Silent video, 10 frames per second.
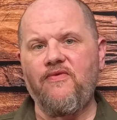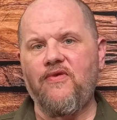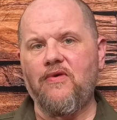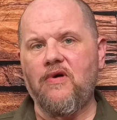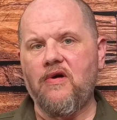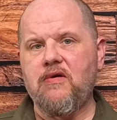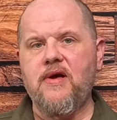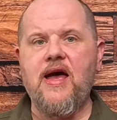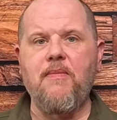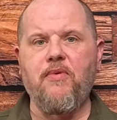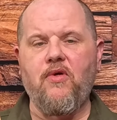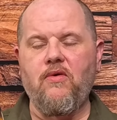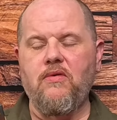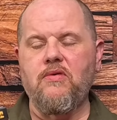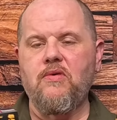for Apple,